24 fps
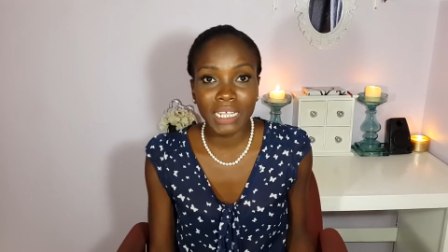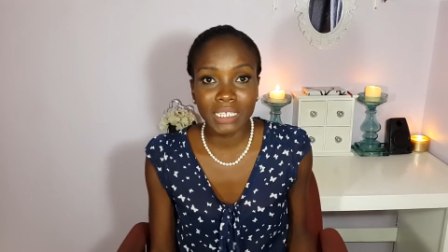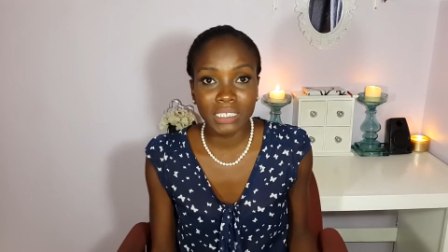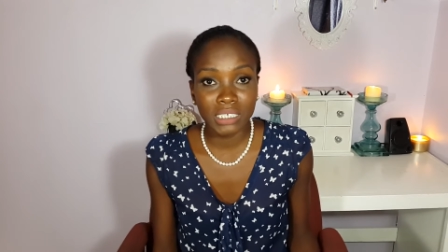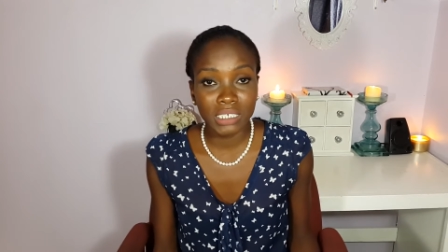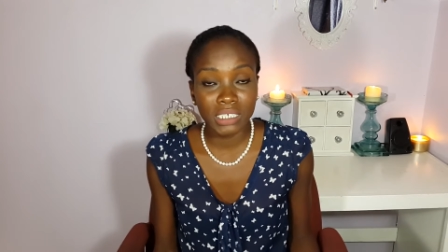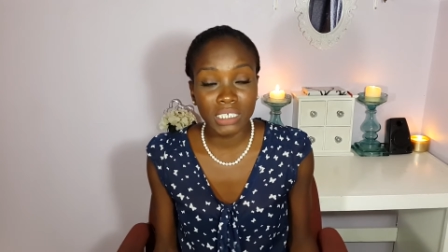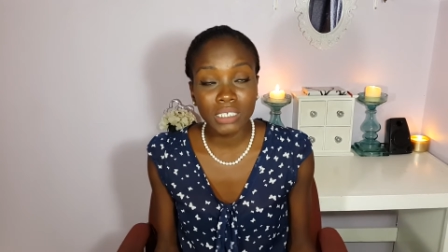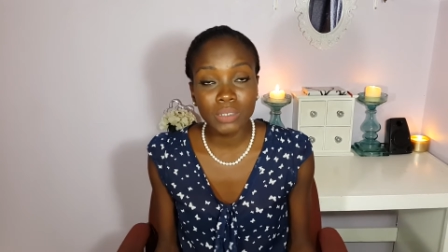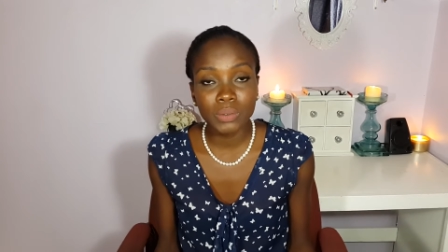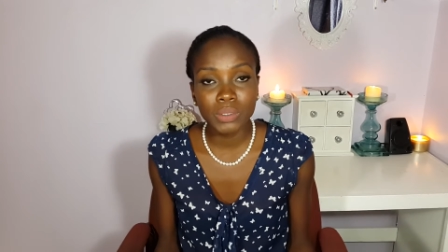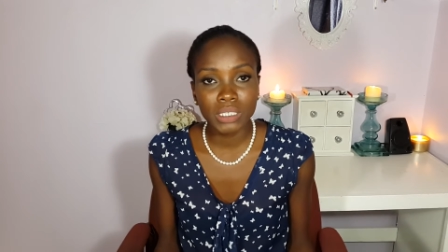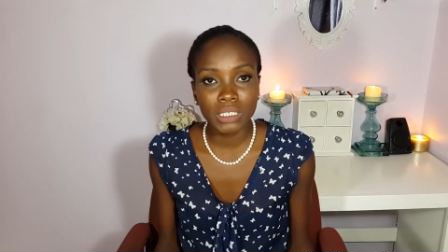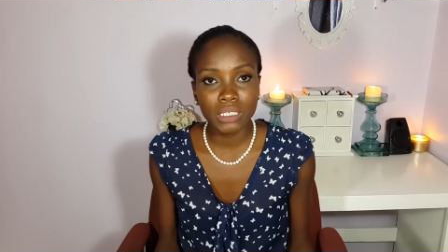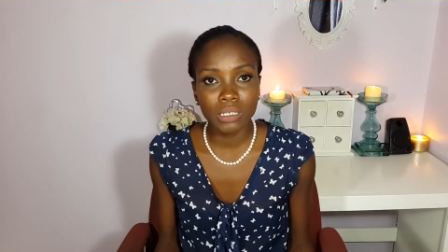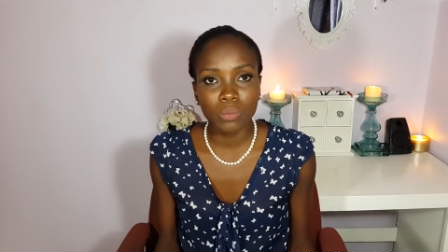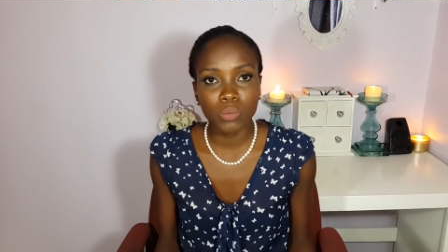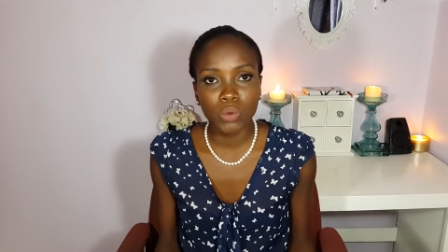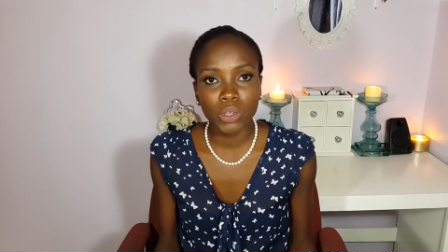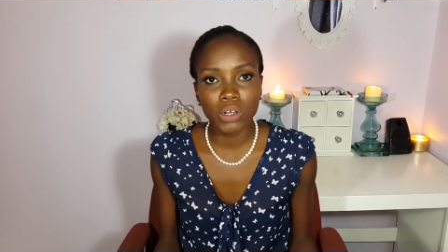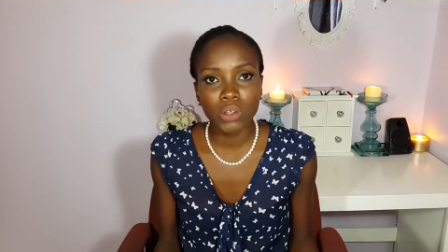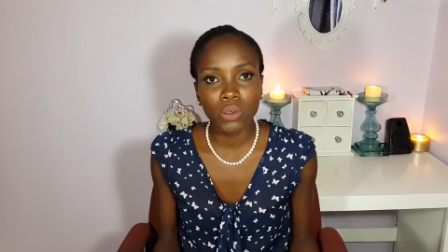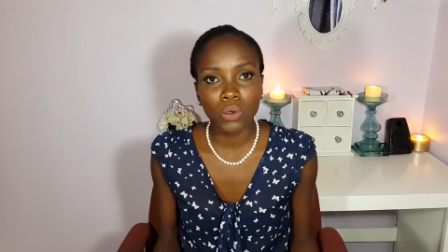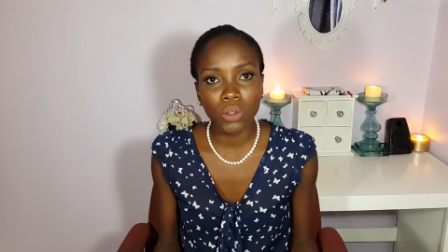had to deal with
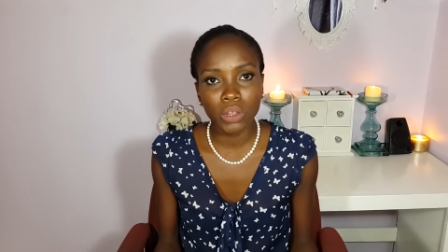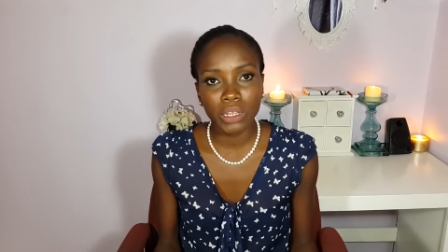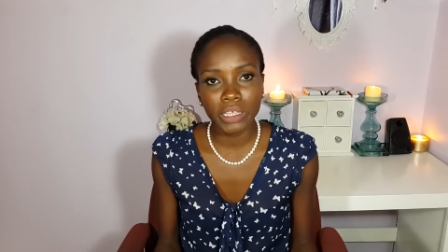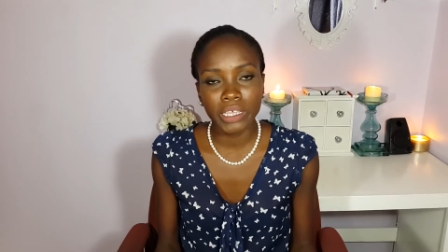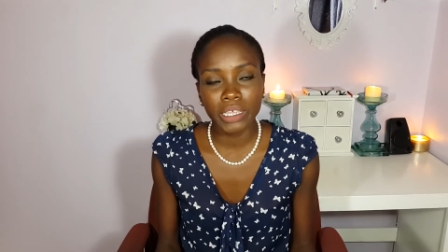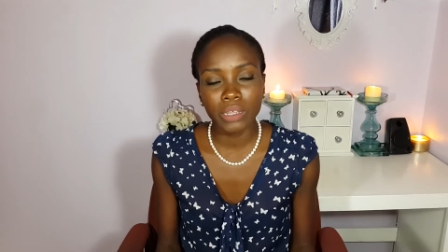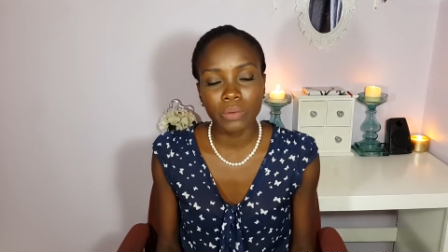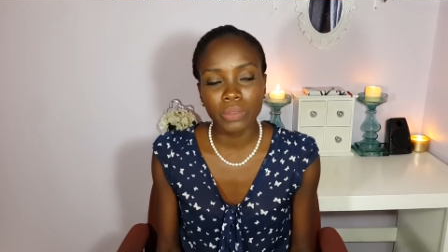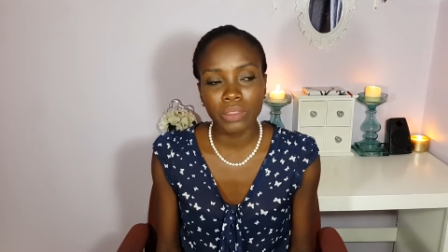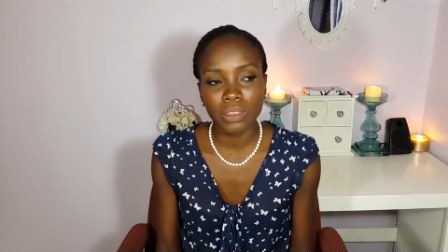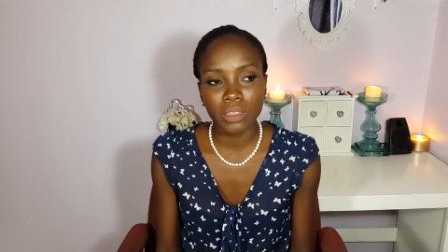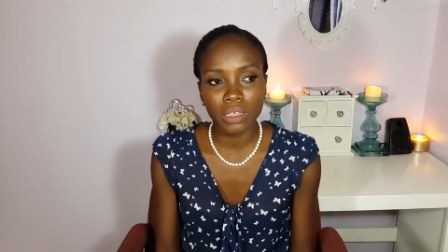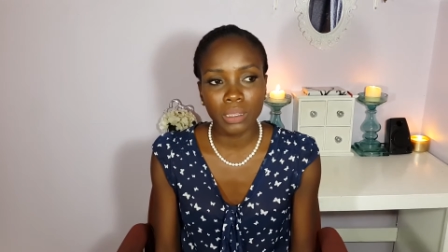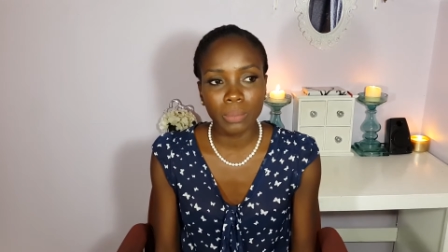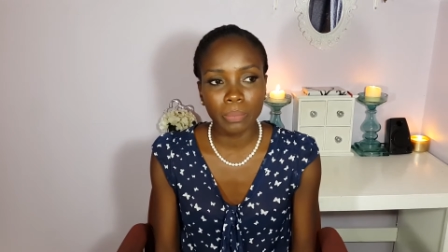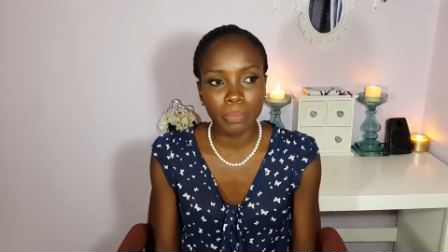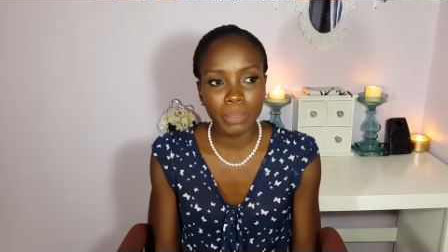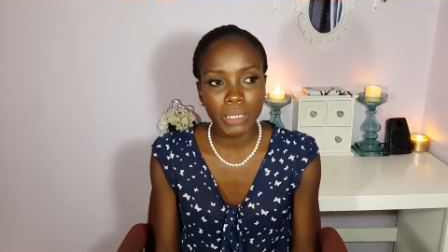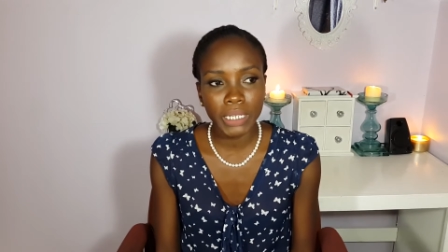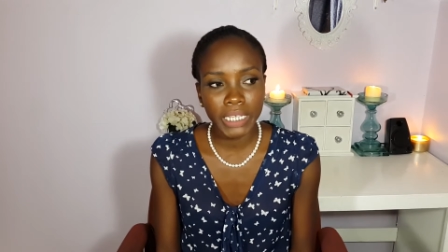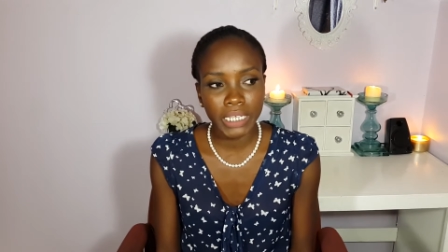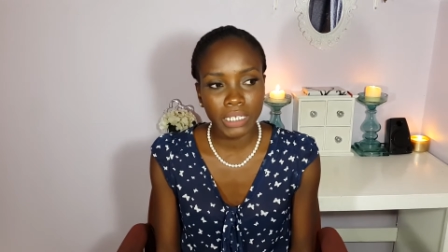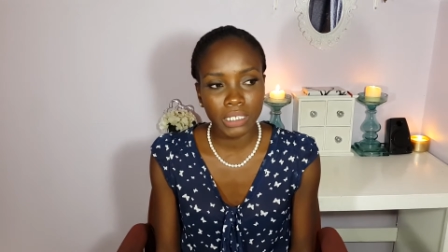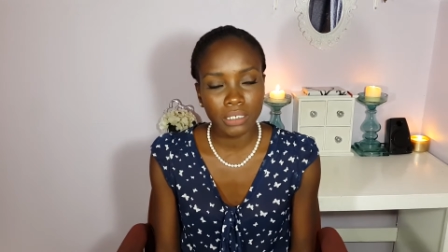someone calling in with a
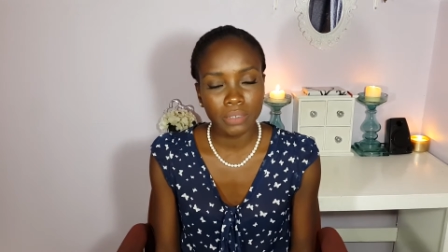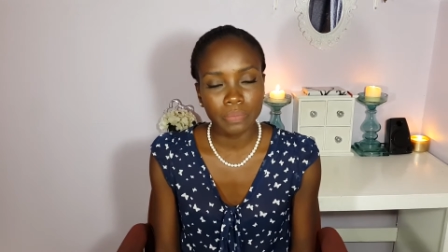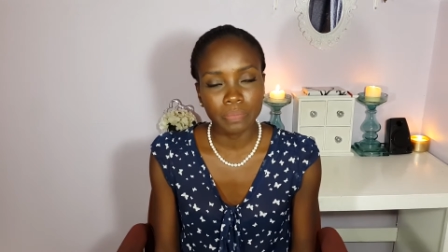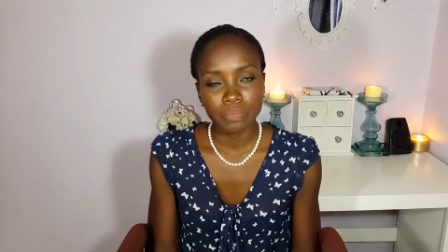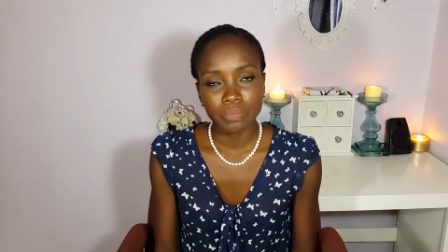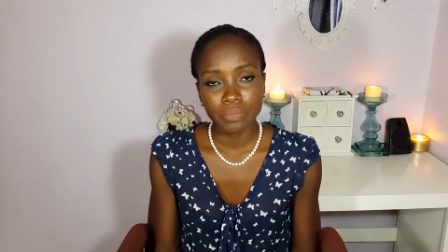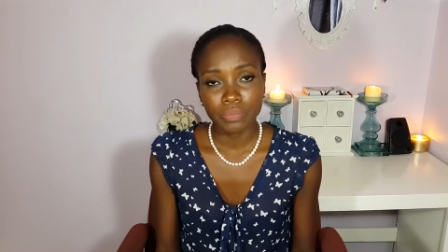complaint.